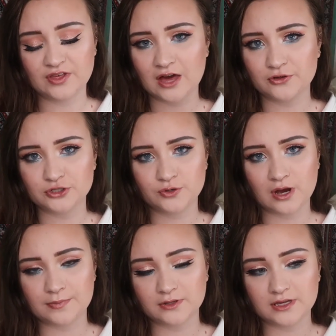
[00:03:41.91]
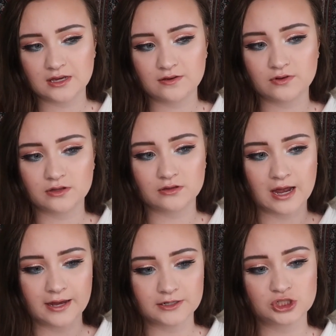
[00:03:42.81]
The other 2, I believe,
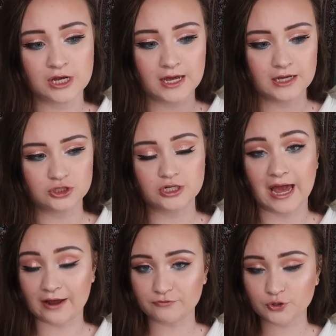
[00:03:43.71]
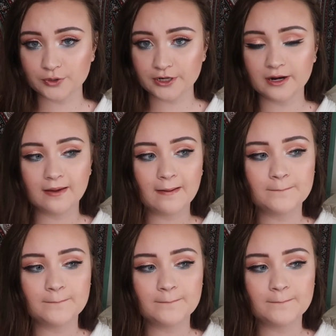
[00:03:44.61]
kind of changed afterwards,